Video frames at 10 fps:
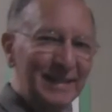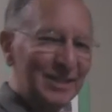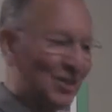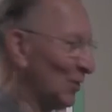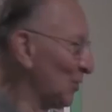
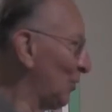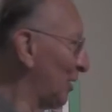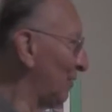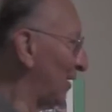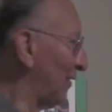shows
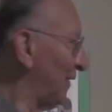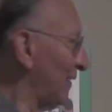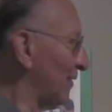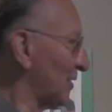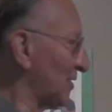one of our
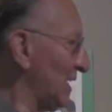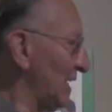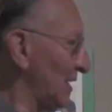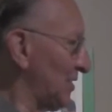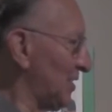favorite
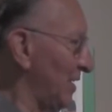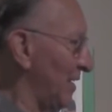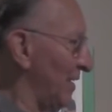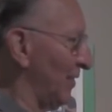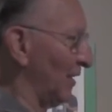scenes,
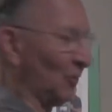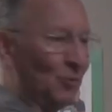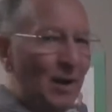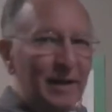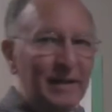the
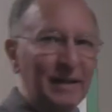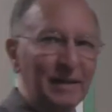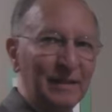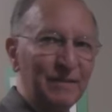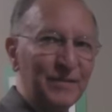rocky
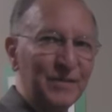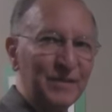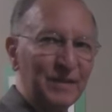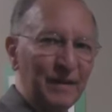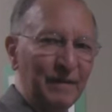
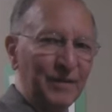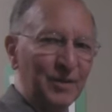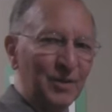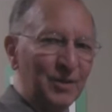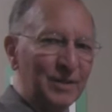cliffs of
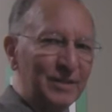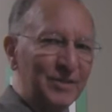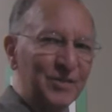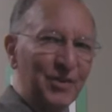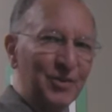the
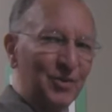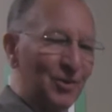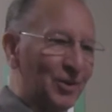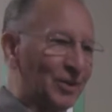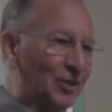southern
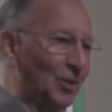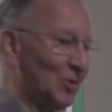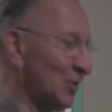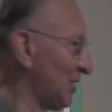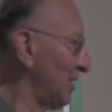Oregon
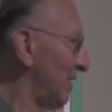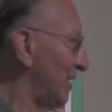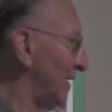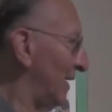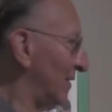coast,
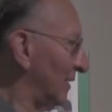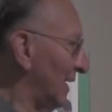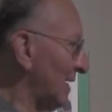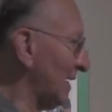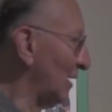and the
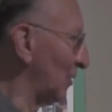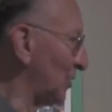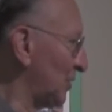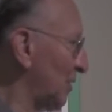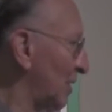
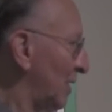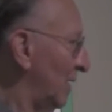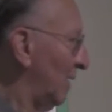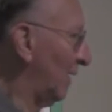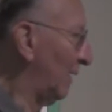lighthouse.
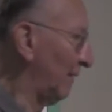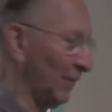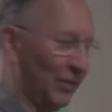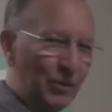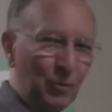
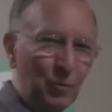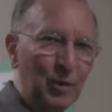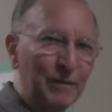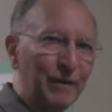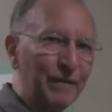
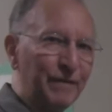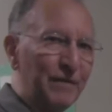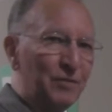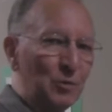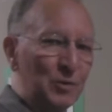One of our
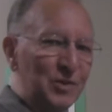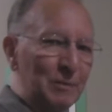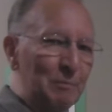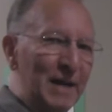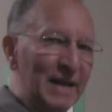favorite was
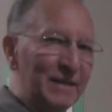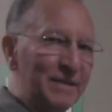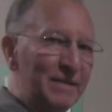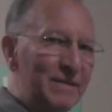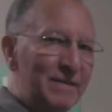at
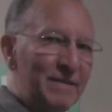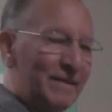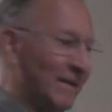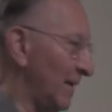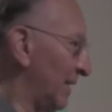Bandon,
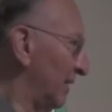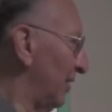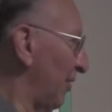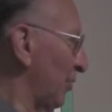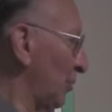and
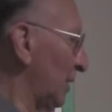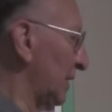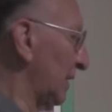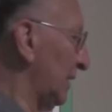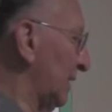another
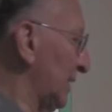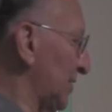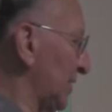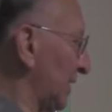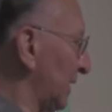one
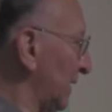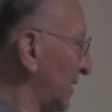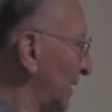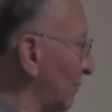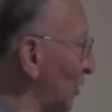is
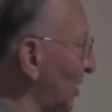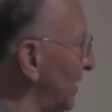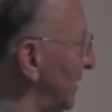Tillamook.